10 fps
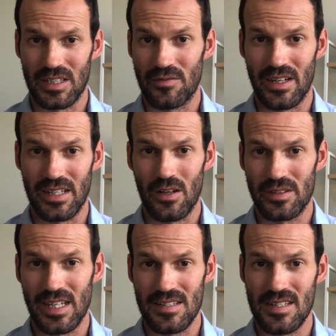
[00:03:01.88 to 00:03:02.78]
funded
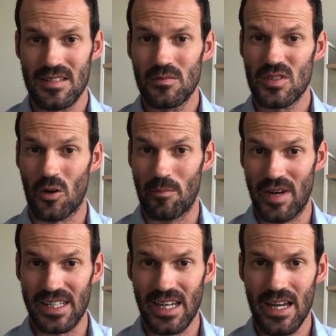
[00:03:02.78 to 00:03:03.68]
healthcare system, which is called
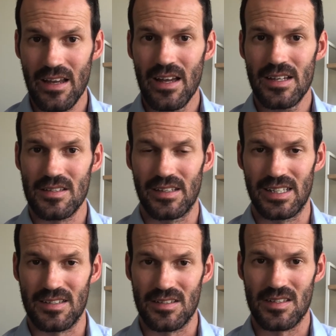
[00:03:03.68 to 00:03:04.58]
Medicare. So that
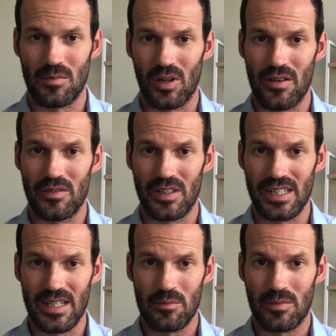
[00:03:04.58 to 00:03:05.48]
doesn't just apply for
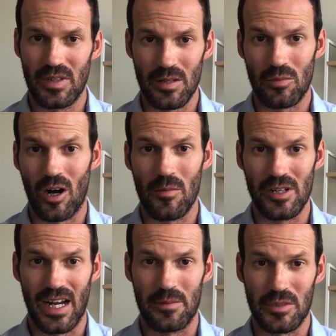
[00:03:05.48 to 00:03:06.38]
the
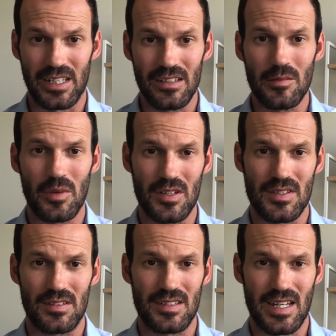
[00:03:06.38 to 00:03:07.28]
primary applicant, the
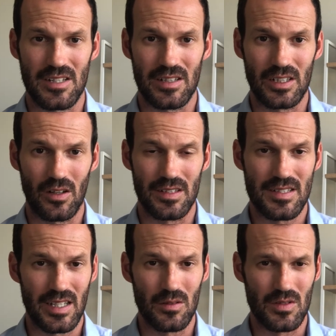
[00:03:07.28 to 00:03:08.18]
person that's actually got the
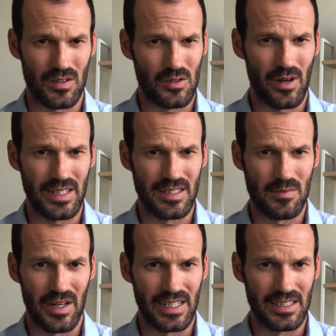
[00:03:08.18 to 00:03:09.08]
skills or the trade
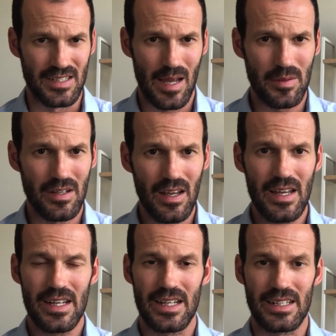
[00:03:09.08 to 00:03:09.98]
that's making this happen.
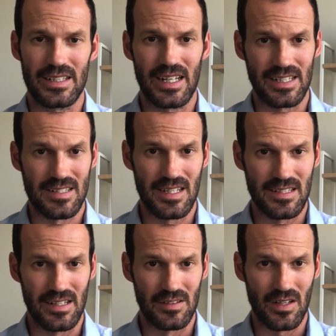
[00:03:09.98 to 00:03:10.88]
It can extend
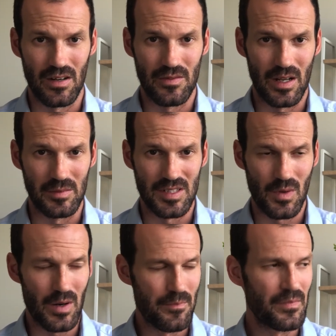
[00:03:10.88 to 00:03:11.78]
to their entire family as
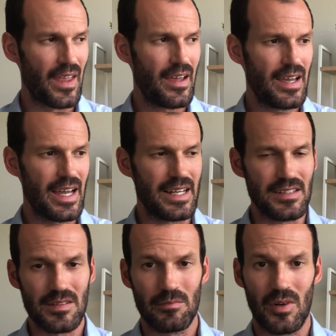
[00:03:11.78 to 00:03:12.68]
well.
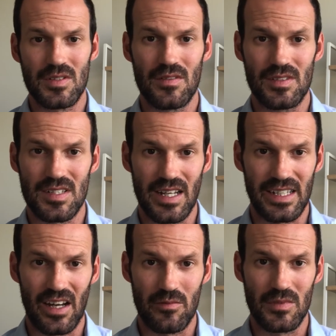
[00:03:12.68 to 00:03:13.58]
And most of the
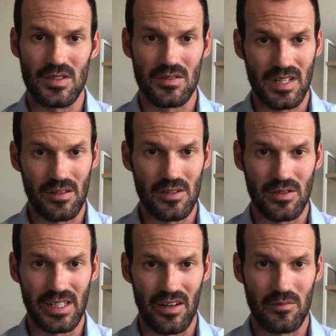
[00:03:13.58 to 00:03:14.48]
state governments or
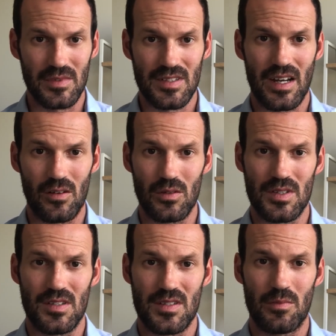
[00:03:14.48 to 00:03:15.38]
territory governments are
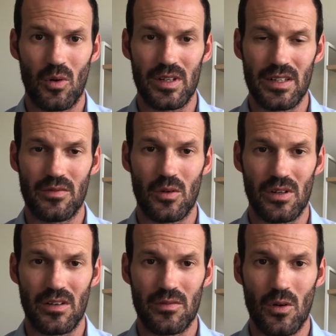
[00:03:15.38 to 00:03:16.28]
also supporting the
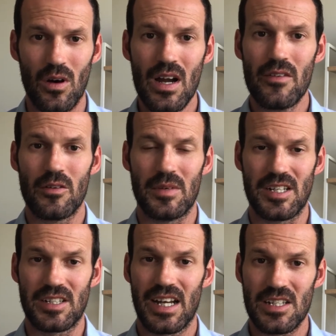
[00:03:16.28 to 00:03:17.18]
494 from an
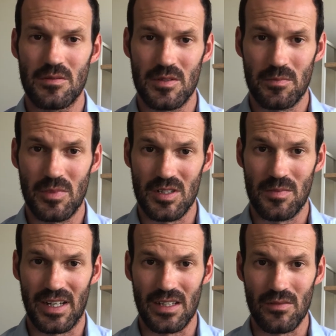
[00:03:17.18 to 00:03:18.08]
education
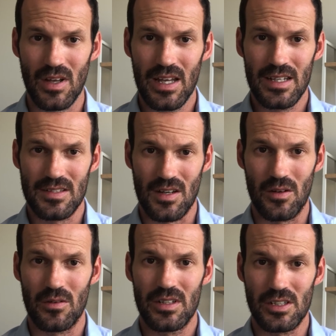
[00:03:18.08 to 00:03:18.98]
perspective.
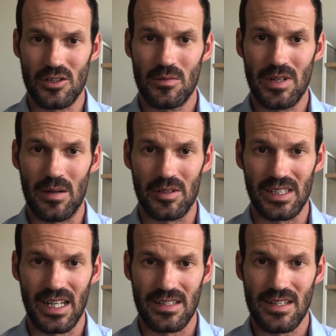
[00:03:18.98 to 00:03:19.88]
So you should be able to
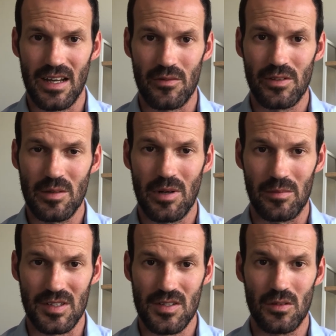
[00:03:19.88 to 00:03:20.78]
get free
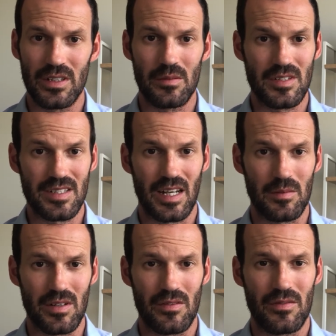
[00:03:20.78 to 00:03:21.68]
public schooling, which is going
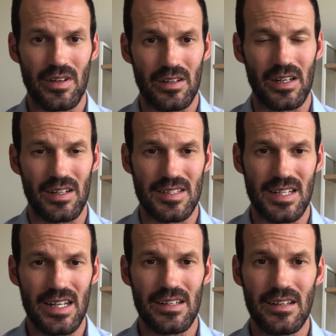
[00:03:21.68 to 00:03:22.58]
to be of a very high
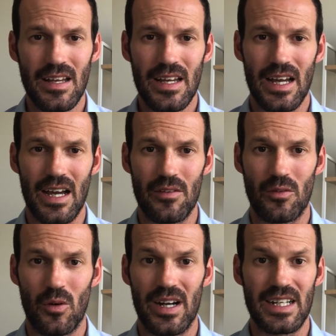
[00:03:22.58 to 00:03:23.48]
standard
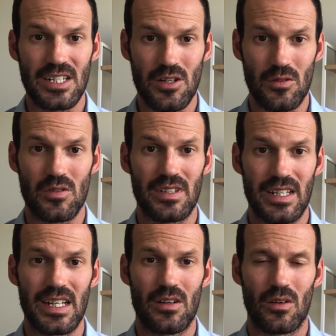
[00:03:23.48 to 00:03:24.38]
for any children that
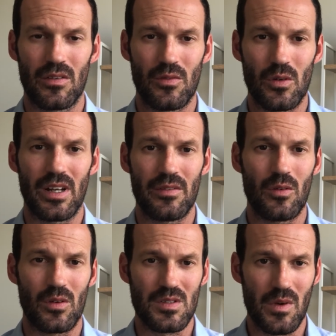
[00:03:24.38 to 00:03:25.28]
are here on a
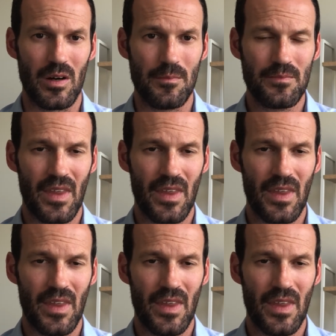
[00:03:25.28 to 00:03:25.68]
494 as well.